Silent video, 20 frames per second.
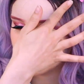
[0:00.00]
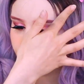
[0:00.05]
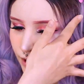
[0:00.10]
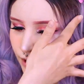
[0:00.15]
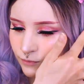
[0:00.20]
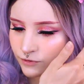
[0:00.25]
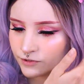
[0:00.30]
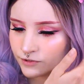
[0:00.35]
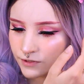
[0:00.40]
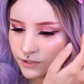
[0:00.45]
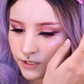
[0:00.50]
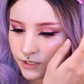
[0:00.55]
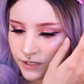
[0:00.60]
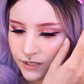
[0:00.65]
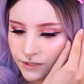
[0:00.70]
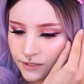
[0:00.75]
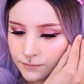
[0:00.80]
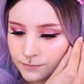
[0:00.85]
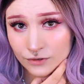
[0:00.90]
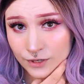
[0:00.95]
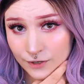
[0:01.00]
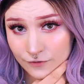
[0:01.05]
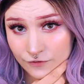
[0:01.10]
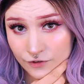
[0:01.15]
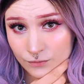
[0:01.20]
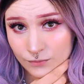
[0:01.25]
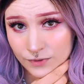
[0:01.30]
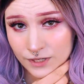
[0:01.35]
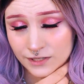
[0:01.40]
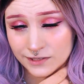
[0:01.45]
I would say. Or if
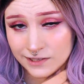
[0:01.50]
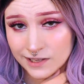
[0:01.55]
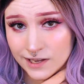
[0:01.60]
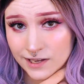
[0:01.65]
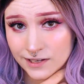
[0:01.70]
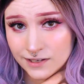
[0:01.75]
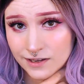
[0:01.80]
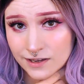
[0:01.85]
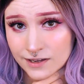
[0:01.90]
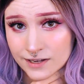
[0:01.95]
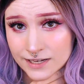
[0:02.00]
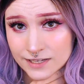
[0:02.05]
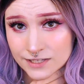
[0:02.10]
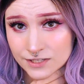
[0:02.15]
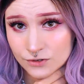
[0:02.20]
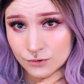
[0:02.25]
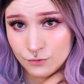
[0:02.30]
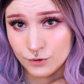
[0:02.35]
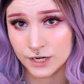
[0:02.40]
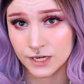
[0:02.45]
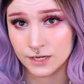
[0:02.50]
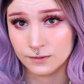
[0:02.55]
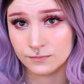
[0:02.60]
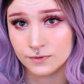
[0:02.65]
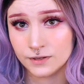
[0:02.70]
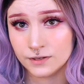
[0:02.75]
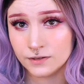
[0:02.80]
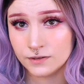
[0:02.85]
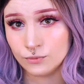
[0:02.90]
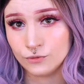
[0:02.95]
you mean like ice
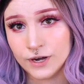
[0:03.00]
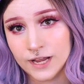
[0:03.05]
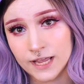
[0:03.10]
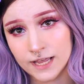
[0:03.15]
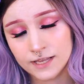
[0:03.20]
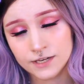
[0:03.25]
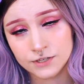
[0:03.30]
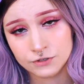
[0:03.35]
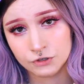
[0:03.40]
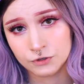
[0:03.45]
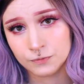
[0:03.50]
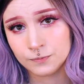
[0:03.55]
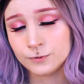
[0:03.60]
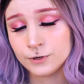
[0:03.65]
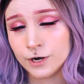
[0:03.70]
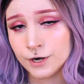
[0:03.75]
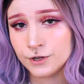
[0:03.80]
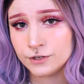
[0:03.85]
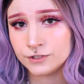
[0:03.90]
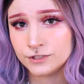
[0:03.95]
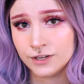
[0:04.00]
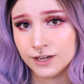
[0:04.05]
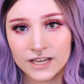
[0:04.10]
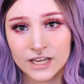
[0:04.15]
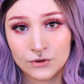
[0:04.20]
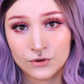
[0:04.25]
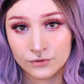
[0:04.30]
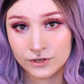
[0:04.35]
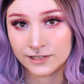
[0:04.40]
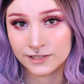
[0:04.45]
cream brand or product,
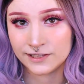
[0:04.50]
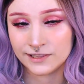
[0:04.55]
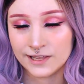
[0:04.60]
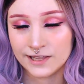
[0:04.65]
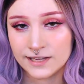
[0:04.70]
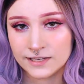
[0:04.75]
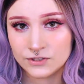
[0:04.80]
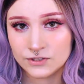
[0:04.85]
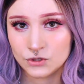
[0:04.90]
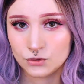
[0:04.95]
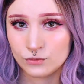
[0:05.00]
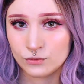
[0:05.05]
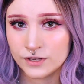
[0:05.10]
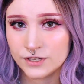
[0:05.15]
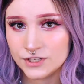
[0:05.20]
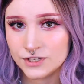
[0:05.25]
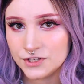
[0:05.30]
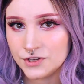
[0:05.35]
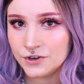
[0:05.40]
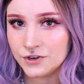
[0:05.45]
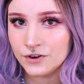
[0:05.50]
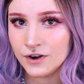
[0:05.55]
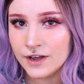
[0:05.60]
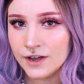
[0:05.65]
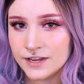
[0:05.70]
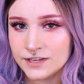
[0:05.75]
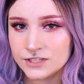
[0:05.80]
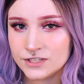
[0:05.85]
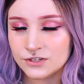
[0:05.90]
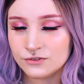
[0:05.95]
I really like Twister
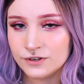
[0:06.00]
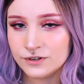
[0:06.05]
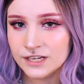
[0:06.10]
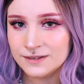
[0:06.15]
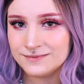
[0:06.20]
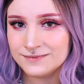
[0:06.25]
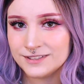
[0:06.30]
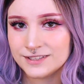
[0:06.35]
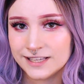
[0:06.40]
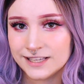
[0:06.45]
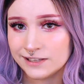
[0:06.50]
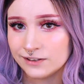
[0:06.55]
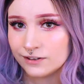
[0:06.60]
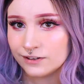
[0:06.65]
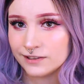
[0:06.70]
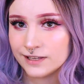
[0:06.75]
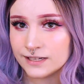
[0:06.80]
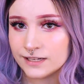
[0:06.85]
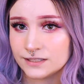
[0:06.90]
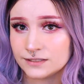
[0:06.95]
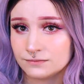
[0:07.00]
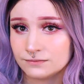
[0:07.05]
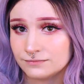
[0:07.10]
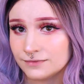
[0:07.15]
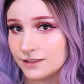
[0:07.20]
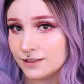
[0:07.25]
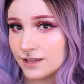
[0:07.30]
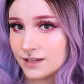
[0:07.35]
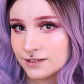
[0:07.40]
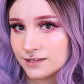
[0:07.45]
ice creams. They look like
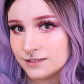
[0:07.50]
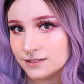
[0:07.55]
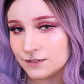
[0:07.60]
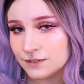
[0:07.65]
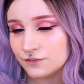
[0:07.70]
this.